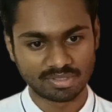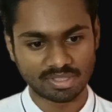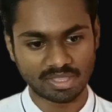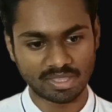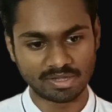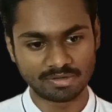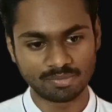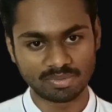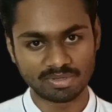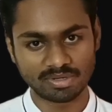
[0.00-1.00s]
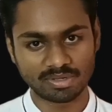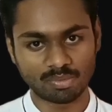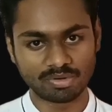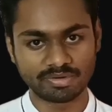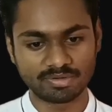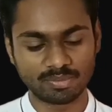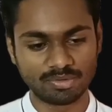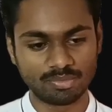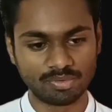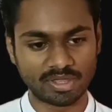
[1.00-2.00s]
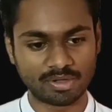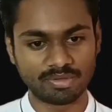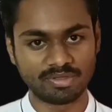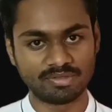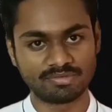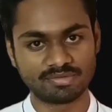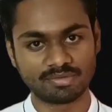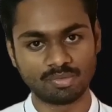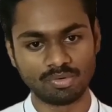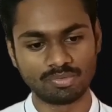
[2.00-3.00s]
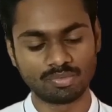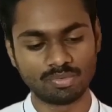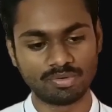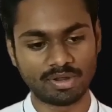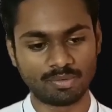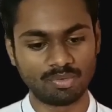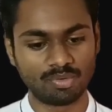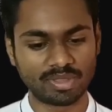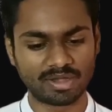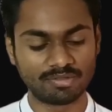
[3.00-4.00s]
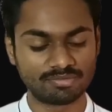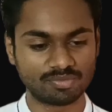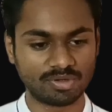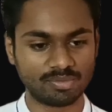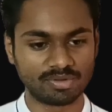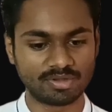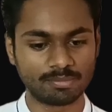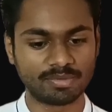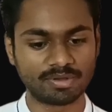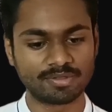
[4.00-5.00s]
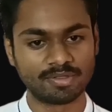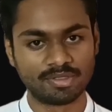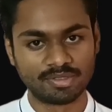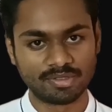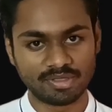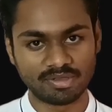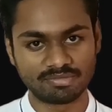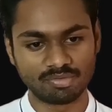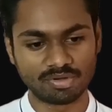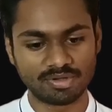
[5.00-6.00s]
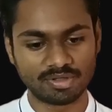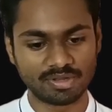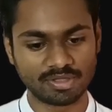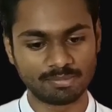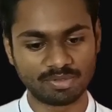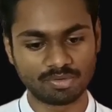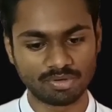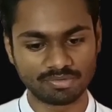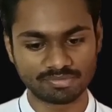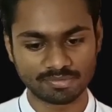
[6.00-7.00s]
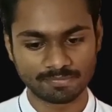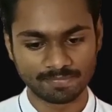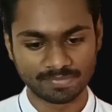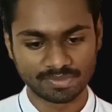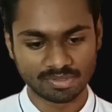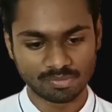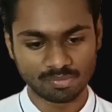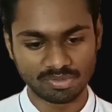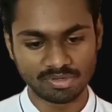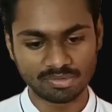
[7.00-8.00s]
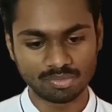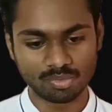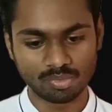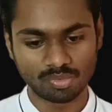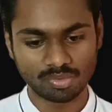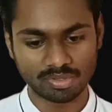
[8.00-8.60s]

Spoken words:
and what it will do now is going to download and install everything, but it's not done yet because we need to